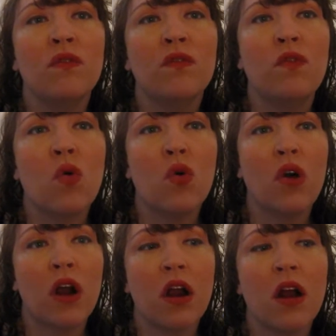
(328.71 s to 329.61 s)

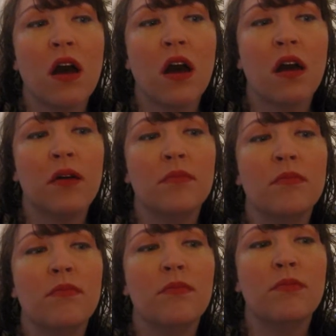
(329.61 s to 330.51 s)
for
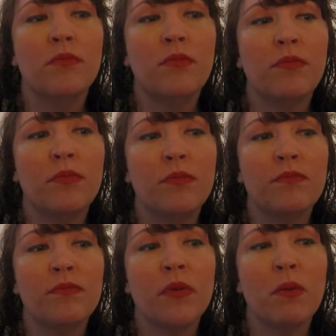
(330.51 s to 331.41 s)

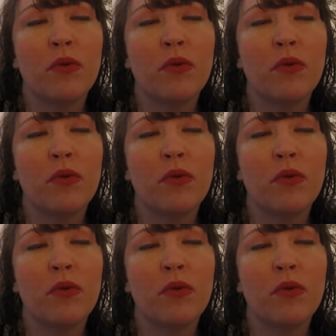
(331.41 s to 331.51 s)
a